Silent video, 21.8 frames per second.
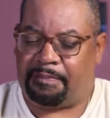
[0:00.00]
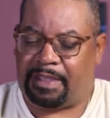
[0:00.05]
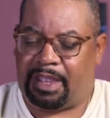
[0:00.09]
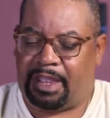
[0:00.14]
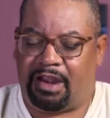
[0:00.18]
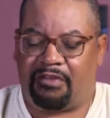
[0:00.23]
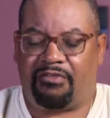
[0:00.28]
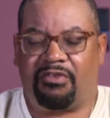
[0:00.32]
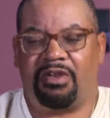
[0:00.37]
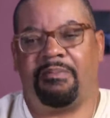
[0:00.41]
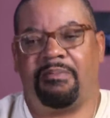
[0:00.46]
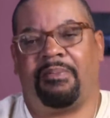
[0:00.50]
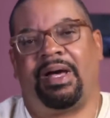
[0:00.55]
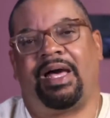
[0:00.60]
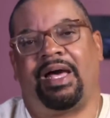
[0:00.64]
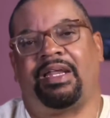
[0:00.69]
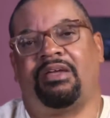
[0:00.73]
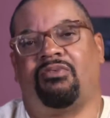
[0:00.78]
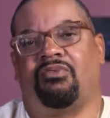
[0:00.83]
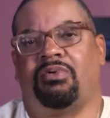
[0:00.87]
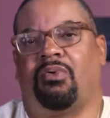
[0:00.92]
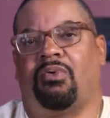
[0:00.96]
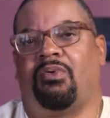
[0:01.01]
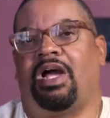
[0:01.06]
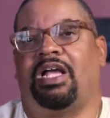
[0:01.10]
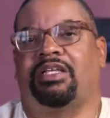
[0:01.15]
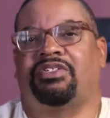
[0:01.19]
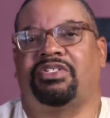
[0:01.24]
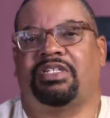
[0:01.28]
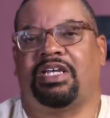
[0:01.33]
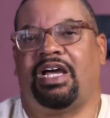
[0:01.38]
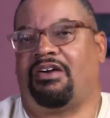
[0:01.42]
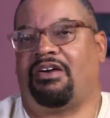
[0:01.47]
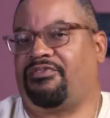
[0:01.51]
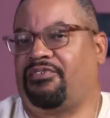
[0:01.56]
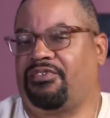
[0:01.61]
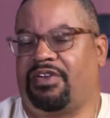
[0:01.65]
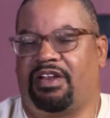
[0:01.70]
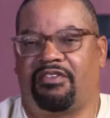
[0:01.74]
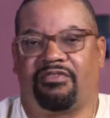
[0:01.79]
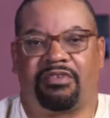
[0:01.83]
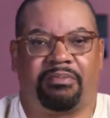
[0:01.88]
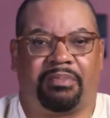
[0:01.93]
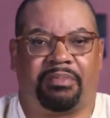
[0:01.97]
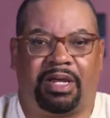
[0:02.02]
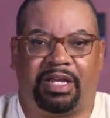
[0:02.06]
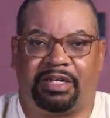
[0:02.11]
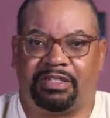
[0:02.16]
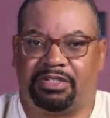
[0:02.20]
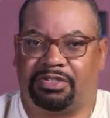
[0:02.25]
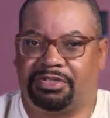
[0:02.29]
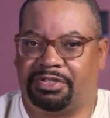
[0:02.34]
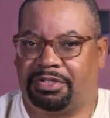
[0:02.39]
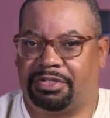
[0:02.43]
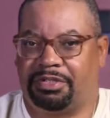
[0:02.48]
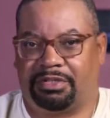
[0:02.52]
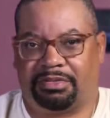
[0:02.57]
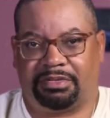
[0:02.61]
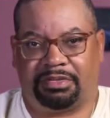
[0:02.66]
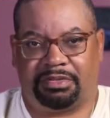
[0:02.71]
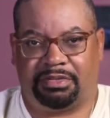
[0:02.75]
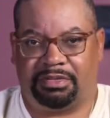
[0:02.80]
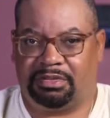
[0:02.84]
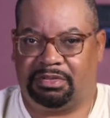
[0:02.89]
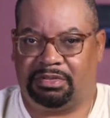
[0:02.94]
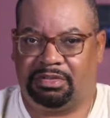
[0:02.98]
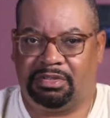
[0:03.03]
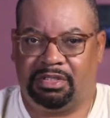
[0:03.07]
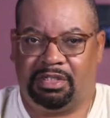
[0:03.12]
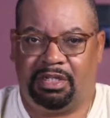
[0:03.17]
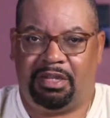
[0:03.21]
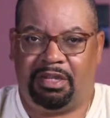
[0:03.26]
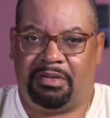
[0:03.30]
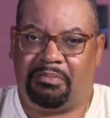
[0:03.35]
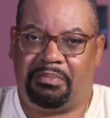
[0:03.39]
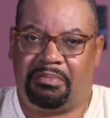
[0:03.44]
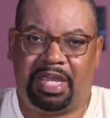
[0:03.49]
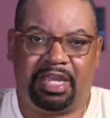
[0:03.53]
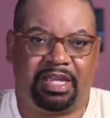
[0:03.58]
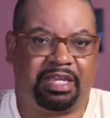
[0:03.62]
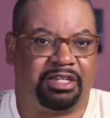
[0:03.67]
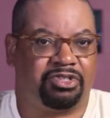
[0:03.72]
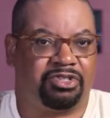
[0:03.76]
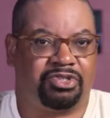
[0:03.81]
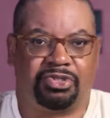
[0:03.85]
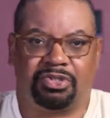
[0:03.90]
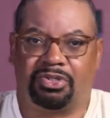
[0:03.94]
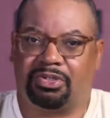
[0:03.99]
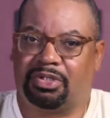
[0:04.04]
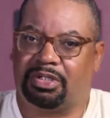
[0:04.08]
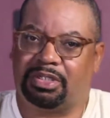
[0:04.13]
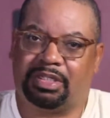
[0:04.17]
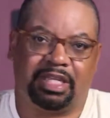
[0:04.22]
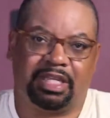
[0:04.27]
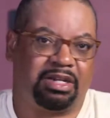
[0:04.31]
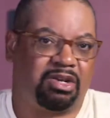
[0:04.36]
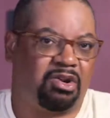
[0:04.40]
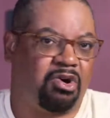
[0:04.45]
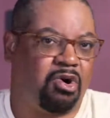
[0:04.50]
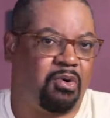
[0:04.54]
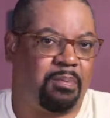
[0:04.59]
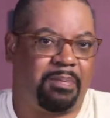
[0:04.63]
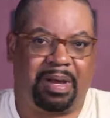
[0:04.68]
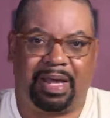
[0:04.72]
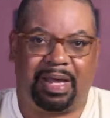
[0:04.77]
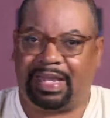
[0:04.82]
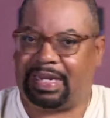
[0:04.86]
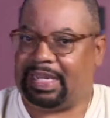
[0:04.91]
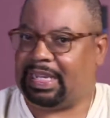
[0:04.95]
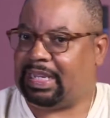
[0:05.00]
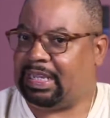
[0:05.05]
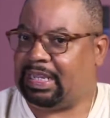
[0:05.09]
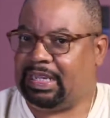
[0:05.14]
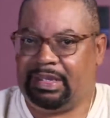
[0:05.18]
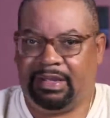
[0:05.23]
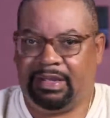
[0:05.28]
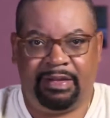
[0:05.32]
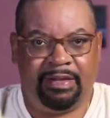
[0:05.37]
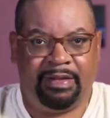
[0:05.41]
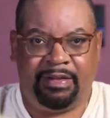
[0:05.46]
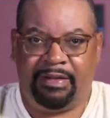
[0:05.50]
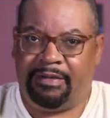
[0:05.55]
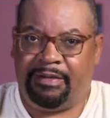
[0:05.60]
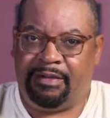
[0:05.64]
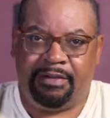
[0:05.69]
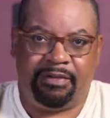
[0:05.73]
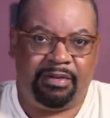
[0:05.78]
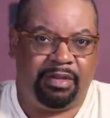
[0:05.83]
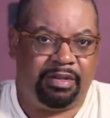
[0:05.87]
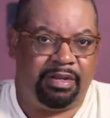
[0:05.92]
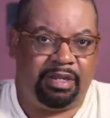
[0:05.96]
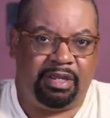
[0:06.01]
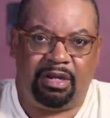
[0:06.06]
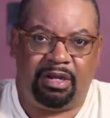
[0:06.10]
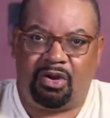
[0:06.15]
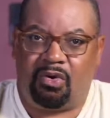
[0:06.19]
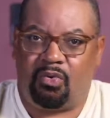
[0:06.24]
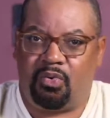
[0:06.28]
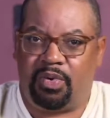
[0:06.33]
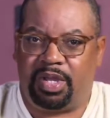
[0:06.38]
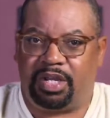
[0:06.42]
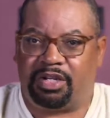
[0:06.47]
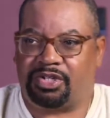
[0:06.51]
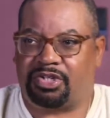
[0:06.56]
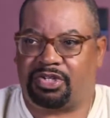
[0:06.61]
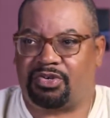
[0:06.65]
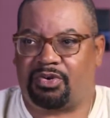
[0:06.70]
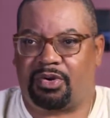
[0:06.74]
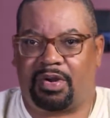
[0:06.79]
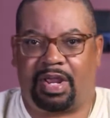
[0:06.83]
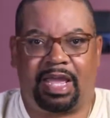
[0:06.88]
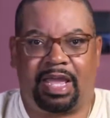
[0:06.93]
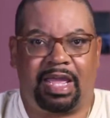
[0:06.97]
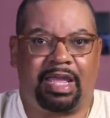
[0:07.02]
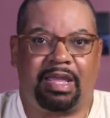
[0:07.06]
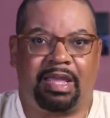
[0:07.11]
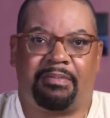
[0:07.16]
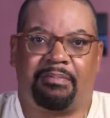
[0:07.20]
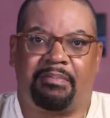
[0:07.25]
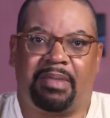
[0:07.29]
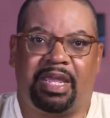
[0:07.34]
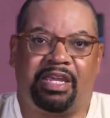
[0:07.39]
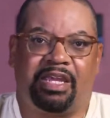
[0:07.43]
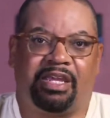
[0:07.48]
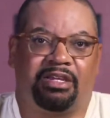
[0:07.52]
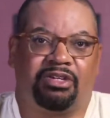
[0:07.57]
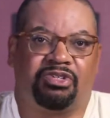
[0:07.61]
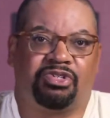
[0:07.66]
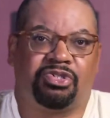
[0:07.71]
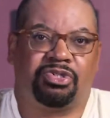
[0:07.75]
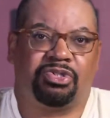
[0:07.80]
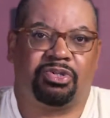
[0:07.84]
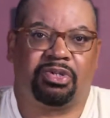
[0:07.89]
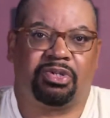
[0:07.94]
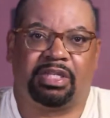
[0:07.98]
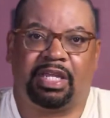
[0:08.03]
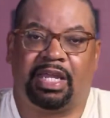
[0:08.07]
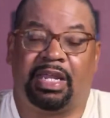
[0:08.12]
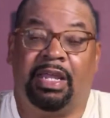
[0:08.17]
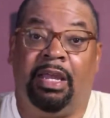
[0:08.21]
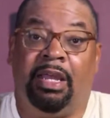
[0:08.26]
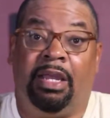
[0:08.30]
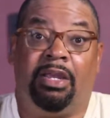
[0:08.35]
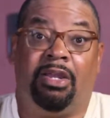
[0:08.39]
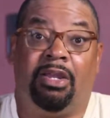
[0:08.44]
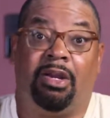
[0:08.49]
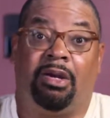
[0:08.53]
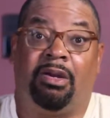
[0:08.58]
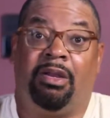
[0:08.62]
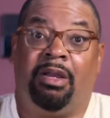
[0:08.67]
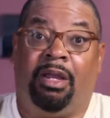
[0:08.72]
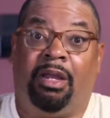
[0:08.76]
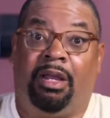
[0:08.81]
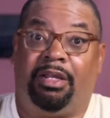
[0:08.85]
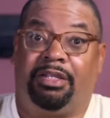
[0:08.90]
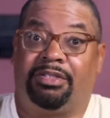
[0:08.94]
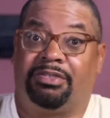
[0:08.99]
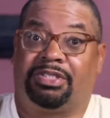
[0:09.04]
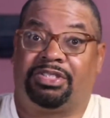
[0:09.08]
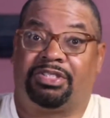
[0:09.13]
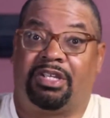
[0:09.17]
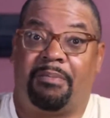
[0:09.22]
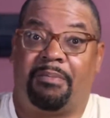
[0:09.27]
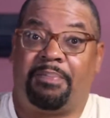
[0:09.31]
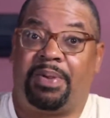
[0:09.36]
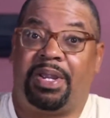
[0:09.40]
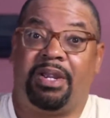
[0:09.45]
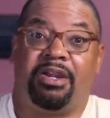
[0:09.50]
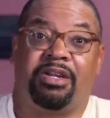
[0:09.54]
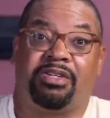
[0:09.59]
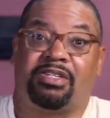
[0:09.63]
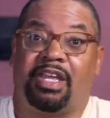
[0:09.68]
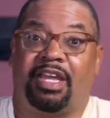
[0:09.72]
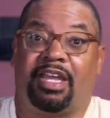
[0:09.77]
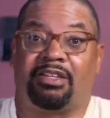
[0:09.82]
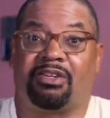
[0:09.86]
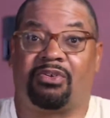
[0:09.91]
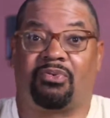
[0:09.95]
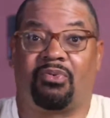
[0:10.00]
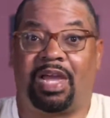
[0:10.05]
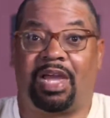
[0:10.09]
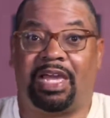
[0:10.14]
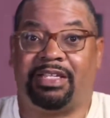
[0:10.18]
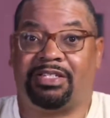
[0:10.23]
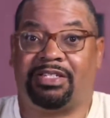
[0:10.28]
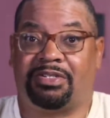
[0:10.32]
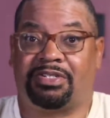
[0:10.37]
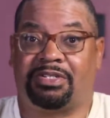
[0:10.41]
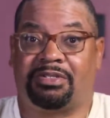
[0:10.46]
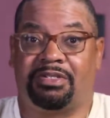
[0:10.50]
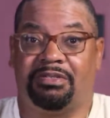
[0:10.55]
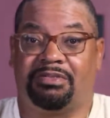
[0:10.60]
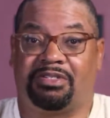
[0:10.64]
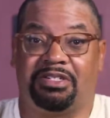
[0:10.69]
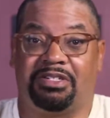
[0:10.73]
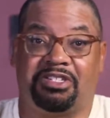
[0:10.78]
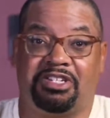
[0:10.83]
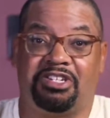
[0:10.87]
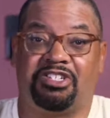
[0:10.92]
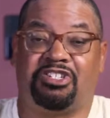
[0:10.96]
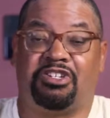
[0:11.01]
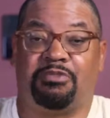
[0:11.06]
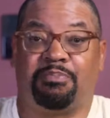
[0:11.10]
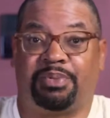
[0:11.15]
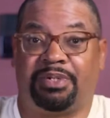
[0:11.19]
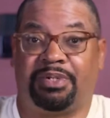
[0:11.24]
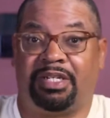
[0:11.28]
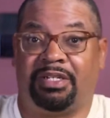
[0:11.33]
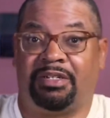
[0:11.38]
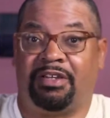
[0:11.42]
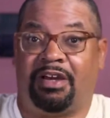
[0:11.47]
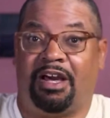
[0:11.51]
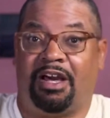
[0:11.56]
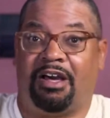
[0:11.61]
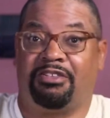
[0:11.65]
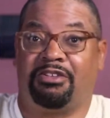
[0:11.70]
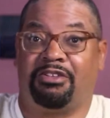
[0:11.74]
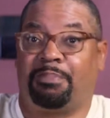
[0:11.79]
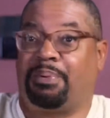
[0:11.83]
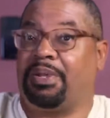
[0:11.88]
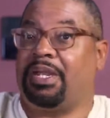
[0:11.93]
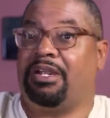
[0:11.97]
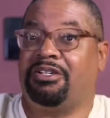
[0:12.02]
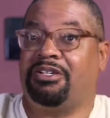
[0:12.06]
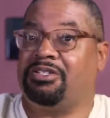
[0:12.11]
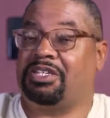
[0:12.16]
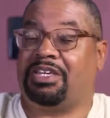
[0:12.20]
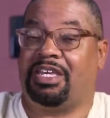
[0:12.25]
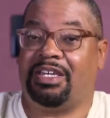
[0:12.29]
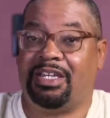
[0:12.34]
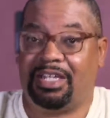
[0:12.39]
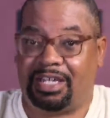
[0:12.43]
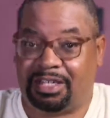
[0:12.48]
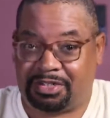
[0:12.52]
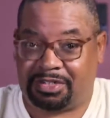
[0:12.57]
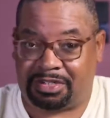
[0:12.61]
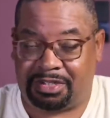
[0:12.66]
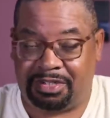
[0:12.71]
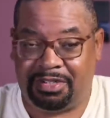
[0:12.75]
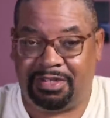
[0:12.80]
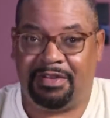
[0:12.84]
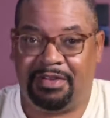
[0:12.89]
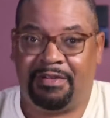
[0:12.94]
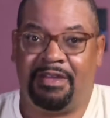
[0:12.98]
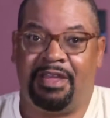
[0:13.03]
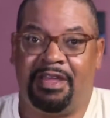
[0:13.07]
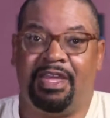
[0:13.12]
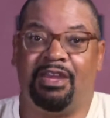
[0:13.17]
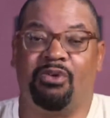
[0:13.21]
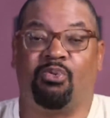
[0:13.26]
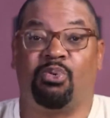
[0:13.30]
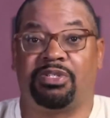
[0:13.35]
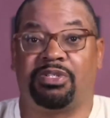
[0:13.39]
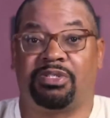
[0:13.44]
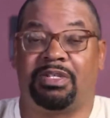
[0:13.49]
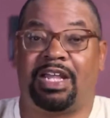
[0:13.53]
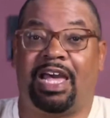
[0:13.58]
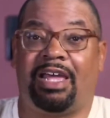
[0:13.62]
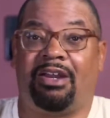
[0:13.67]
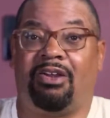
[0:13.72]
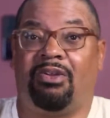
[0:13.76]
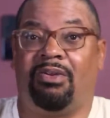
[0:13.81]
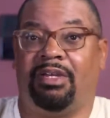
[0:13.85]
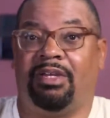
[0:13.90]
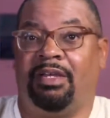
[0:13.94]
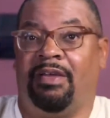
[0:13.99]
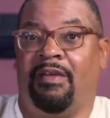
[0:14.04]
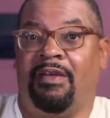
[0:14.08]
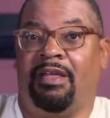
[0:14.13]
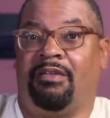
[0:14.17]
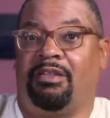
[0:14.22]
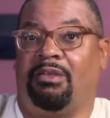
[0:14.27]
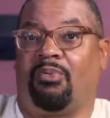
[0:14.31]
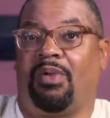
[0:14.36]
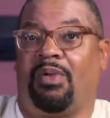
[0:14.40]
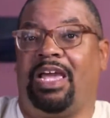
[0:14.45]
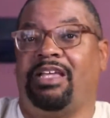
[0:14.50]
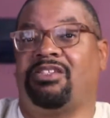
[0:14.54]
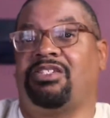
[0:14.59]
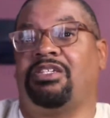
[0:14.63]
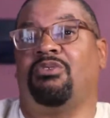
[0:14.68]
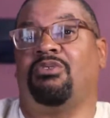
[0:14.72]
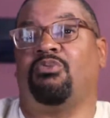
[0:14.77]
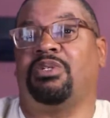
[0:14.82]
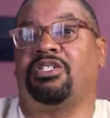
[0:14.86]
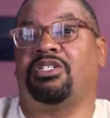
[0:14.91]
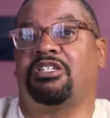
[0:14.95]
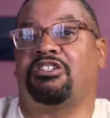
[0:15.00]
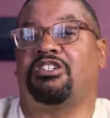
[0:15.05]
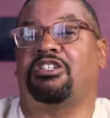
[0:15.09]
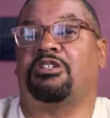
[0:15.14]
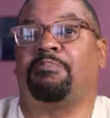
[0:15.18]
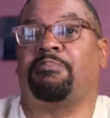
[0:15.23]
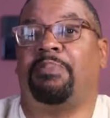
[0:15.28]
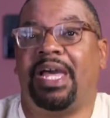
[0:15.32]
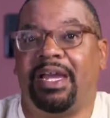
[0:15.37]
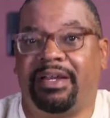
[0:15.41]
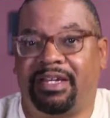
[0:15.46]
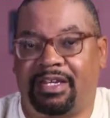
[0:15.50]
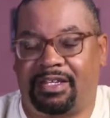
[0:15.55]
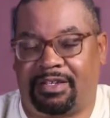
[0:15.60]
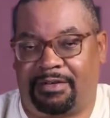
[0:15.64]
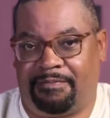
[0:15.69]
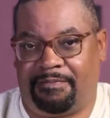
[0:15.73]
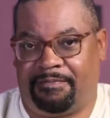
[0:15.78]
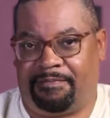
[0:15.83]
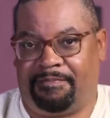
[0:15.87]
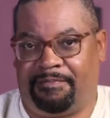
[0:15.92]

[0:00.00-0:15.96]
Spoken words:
everybody would watch out for everybody's children, making sure that nobody went astray, making sure that some parents had the rights to discipline other parents' kids. It was not only the rights; it was expected.